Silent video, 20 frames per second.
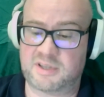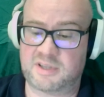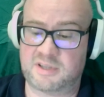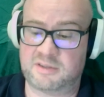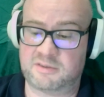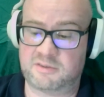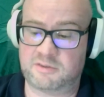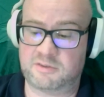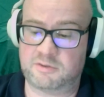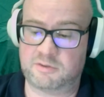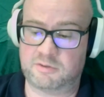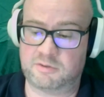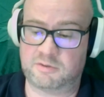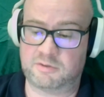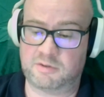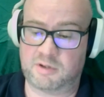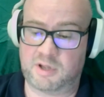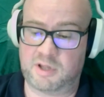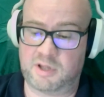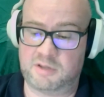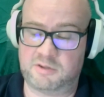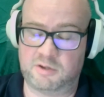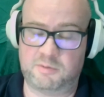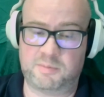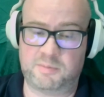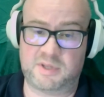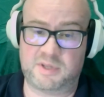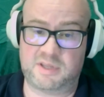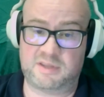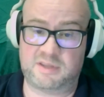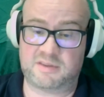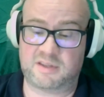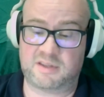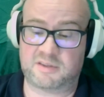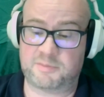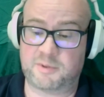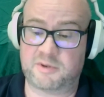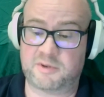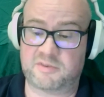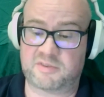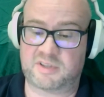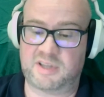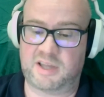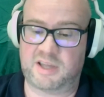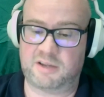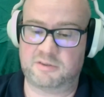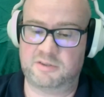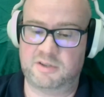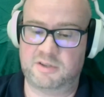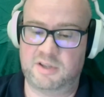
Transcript: into Adobe's Experience Cloud